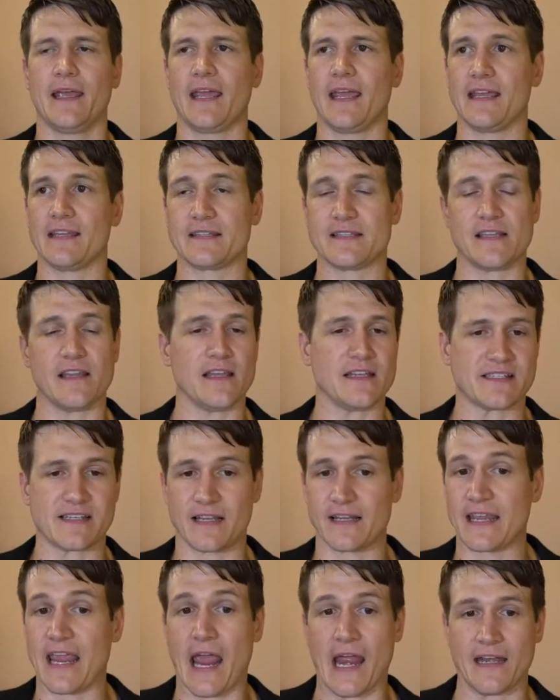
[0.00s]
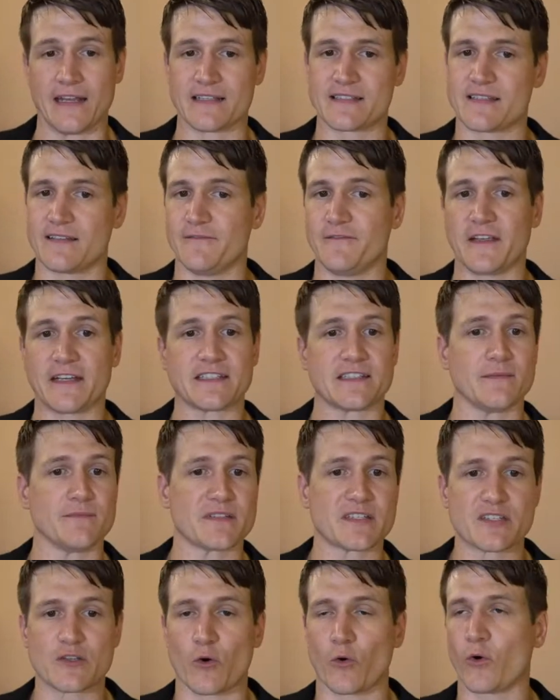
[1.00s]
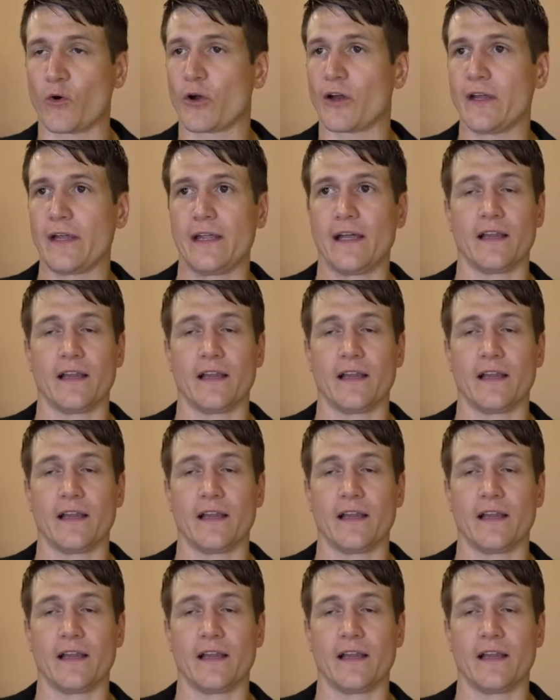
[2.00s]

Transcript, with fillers: It, it's again, it's a victim story.